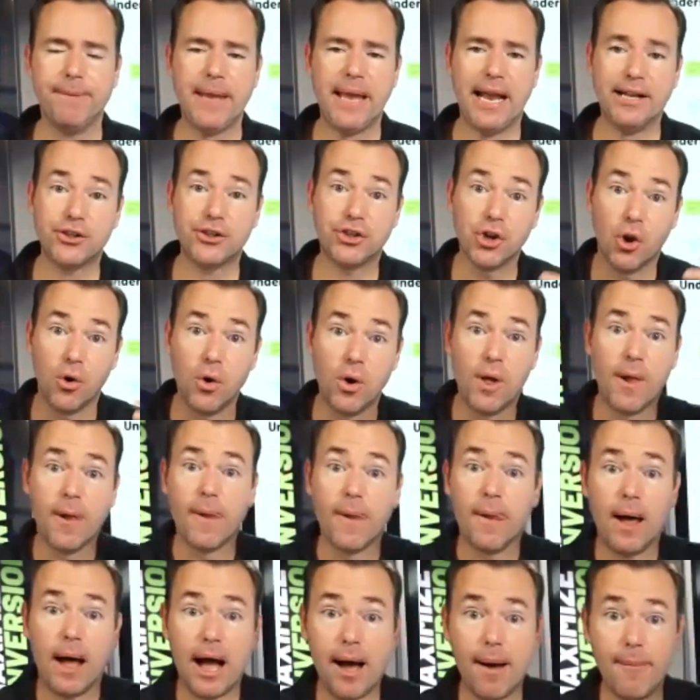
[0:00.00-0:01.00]
And so
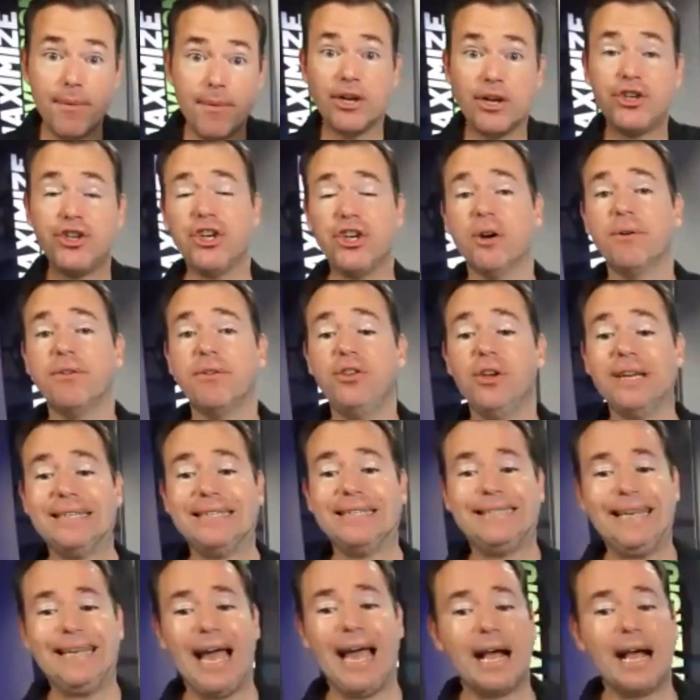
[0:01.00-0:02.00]
I'm going to share with you
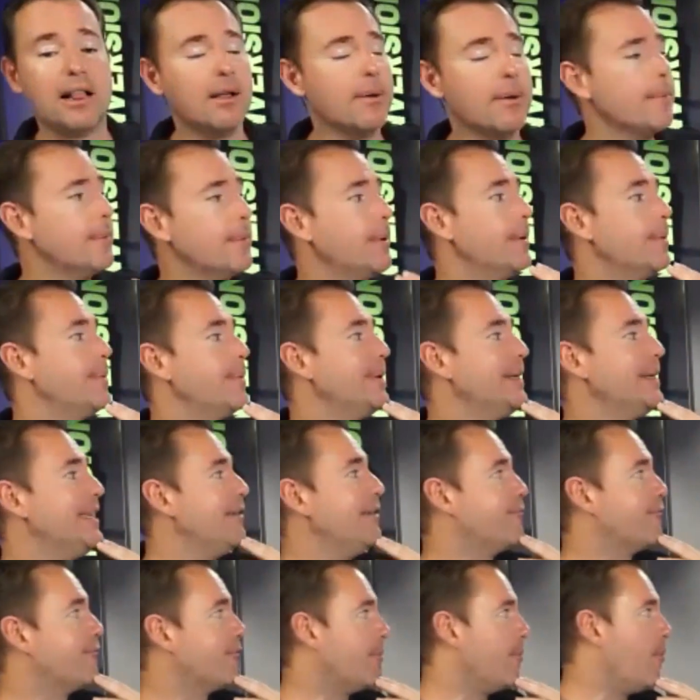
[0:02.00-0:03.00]
exactly what we
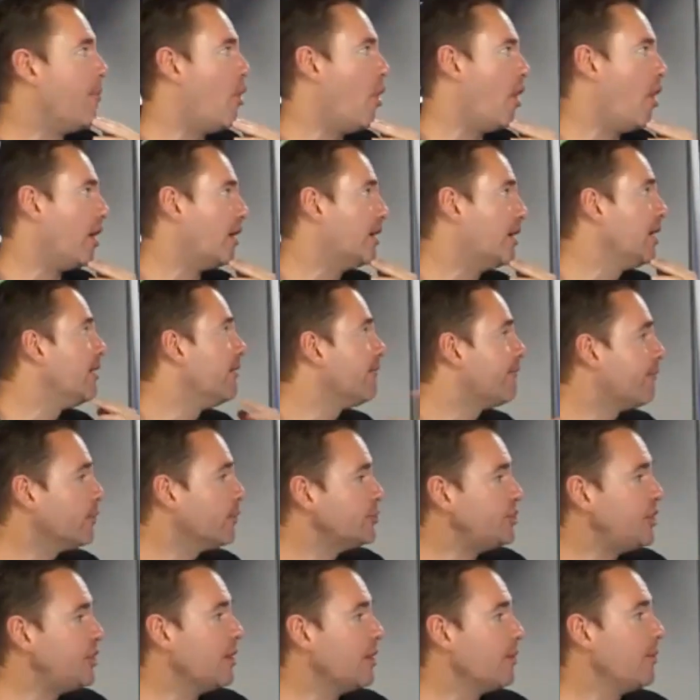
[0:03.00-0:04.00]
did for Mark.
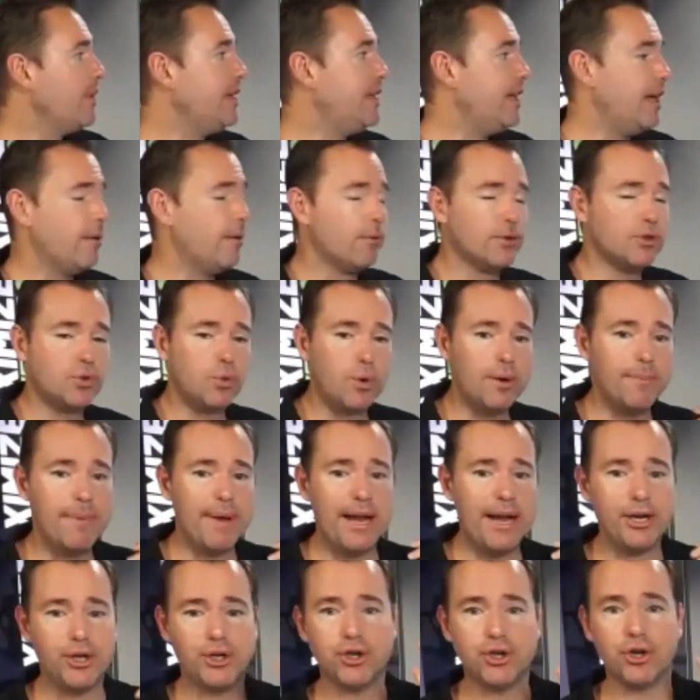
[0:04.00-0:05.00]
First thing we did was we
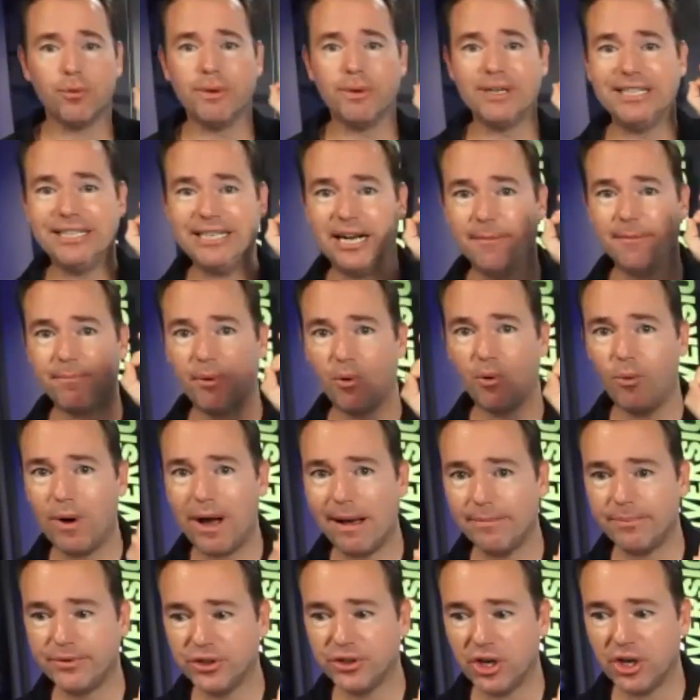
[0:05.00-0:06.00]
made sure we set up a
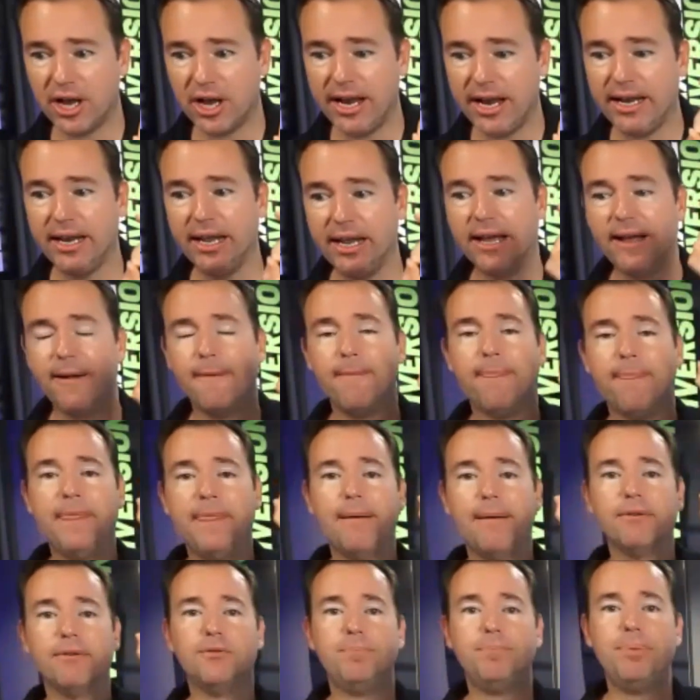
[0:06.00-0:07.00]
website
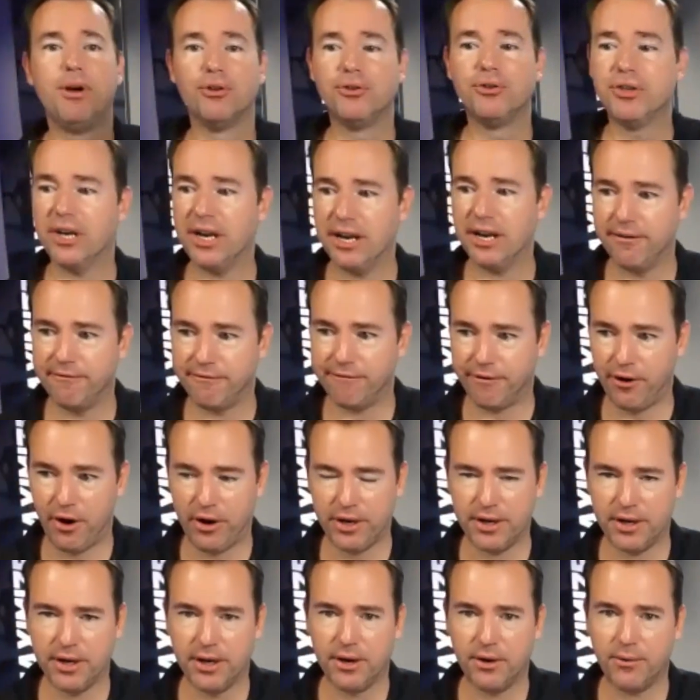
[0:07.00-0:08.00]
that was built to
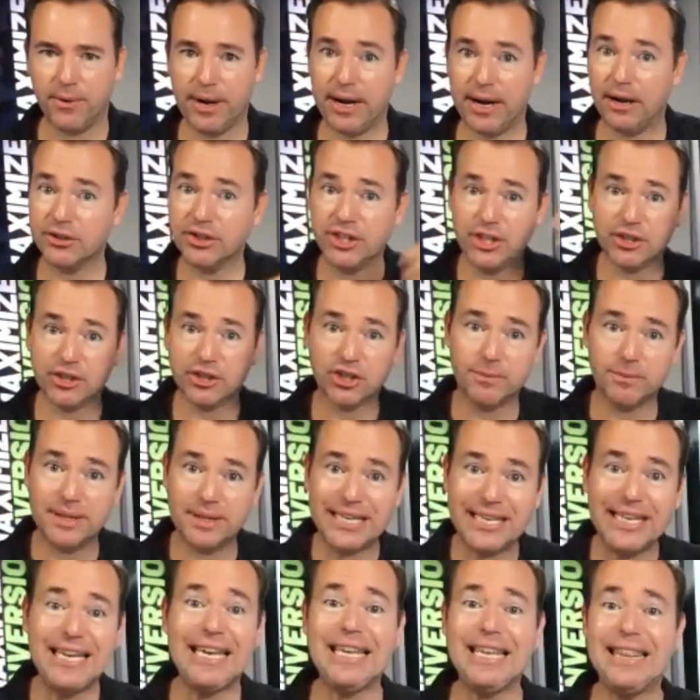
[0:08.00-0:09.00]
convert. Right? And I'll share some of the
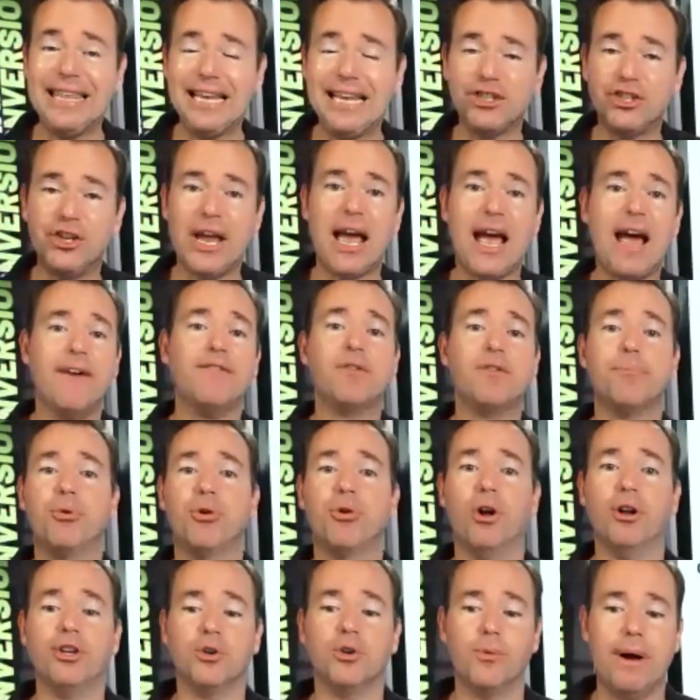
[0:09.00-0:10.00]
key things you have to put
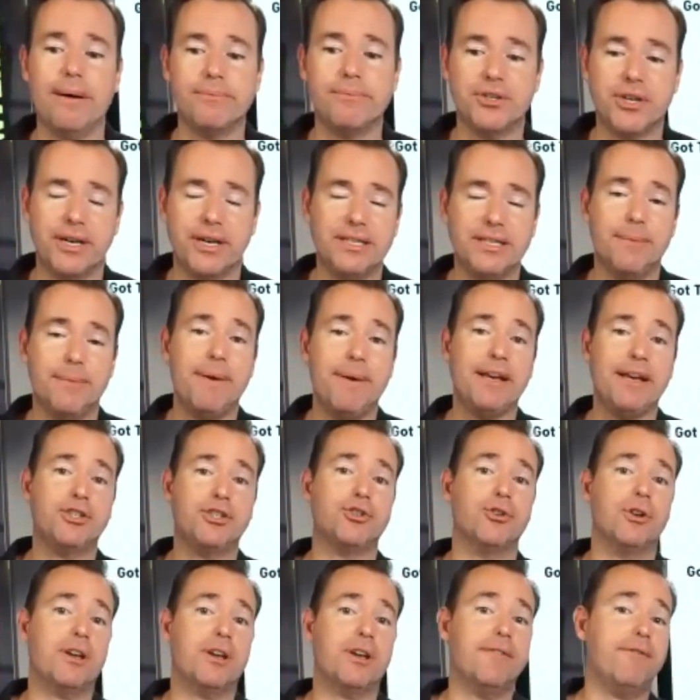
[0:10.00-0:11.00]
on your website to make
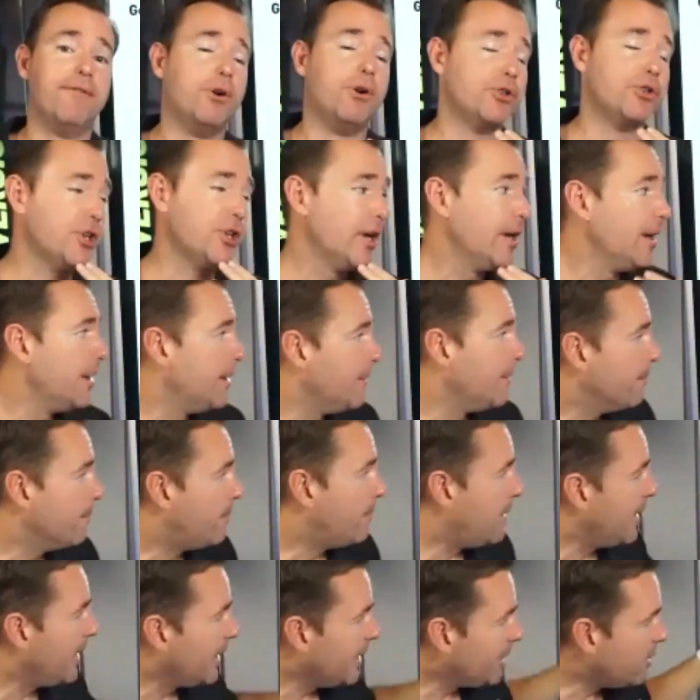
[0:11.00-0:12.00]
sure it converts.
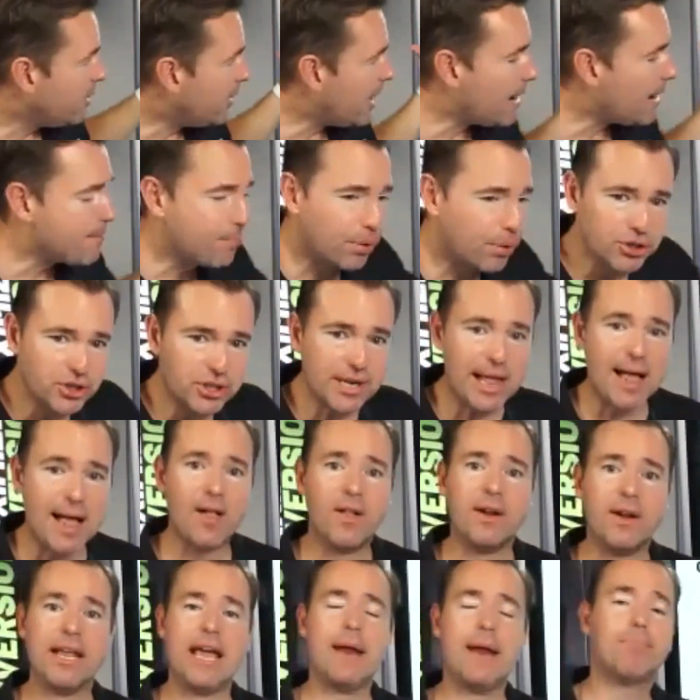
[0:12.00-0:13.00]
But it had
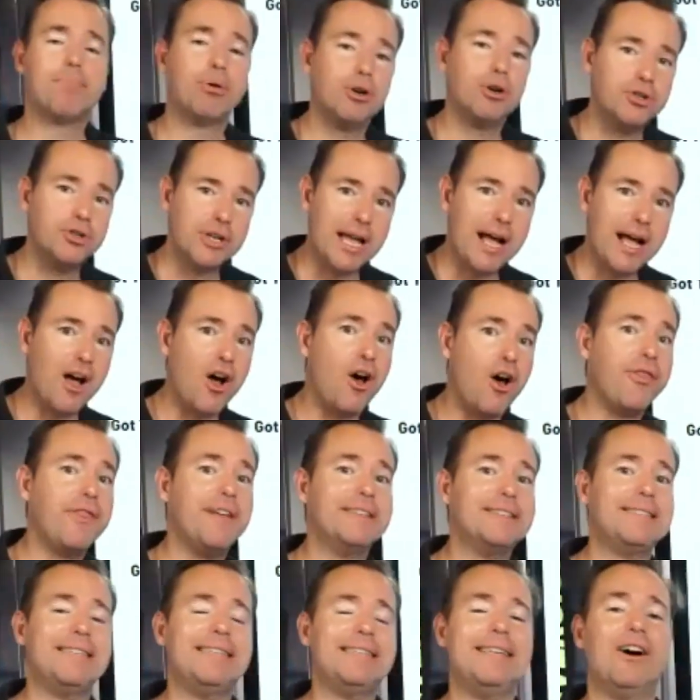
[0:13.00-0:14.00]
personality, had
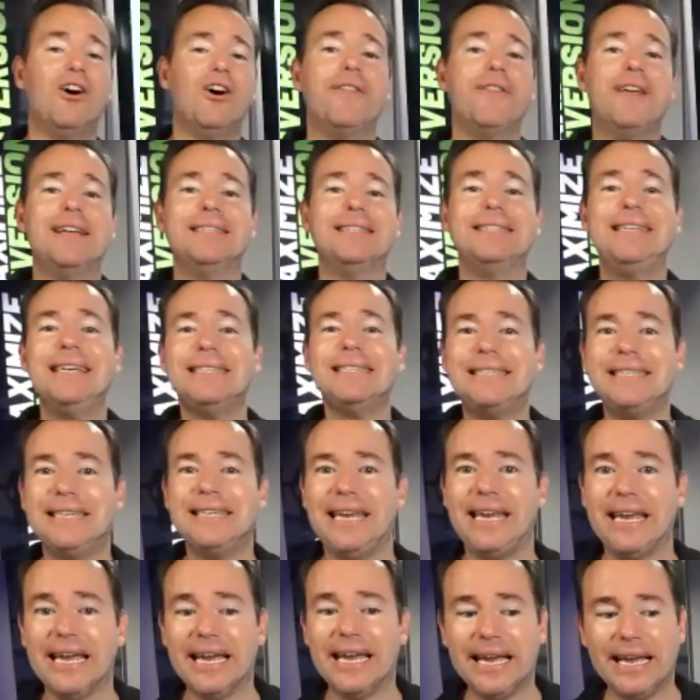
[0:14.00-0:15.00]
office and
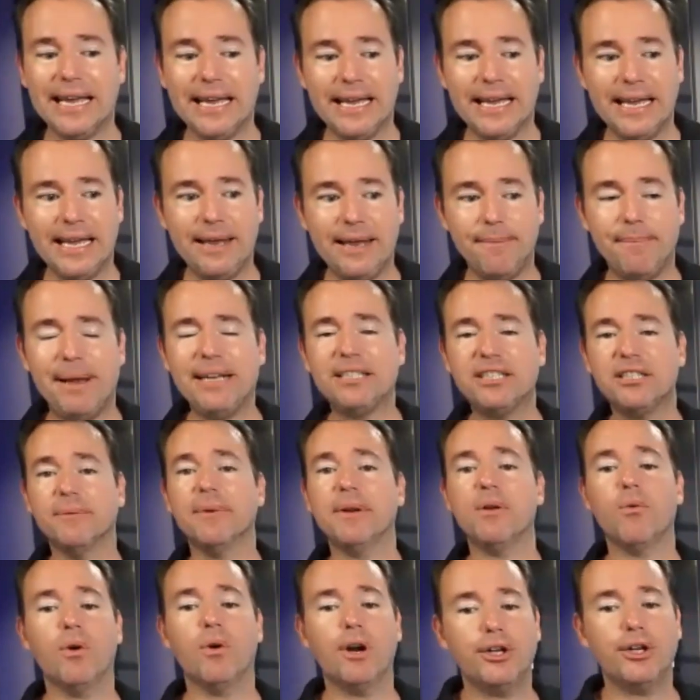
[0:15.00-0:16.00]
authenticity. It made
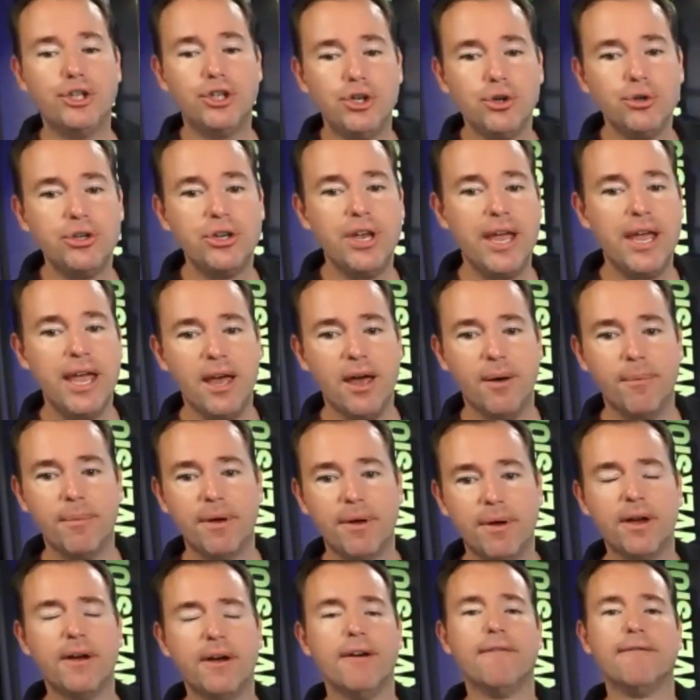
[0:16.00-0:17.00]
somebody want to choose
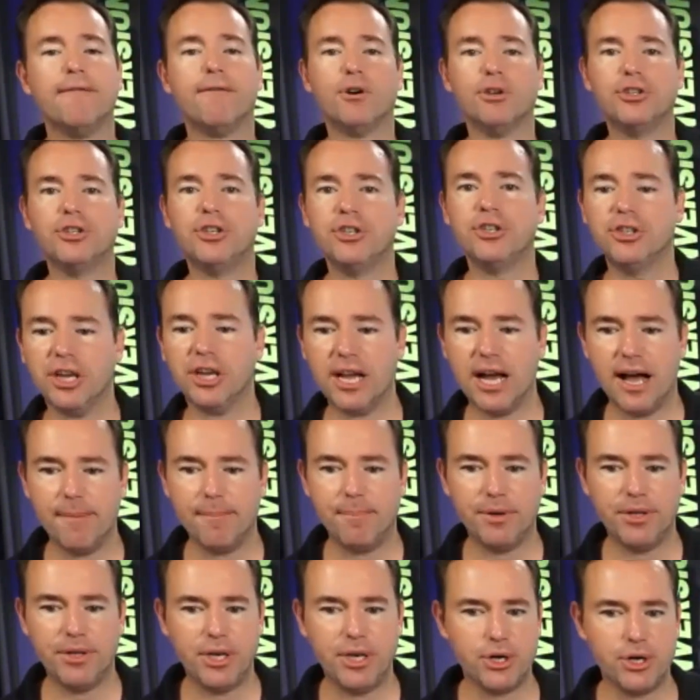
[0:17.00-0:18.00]
him versus the
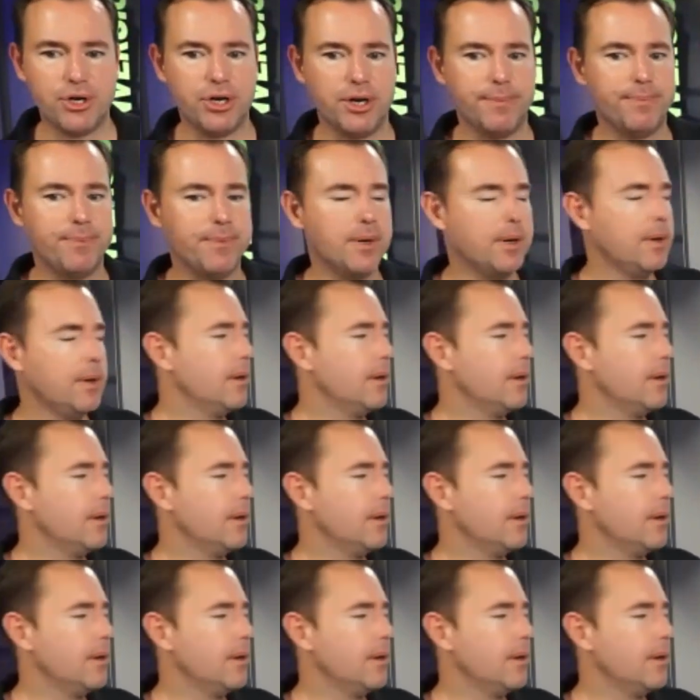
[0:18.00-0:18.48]
competition.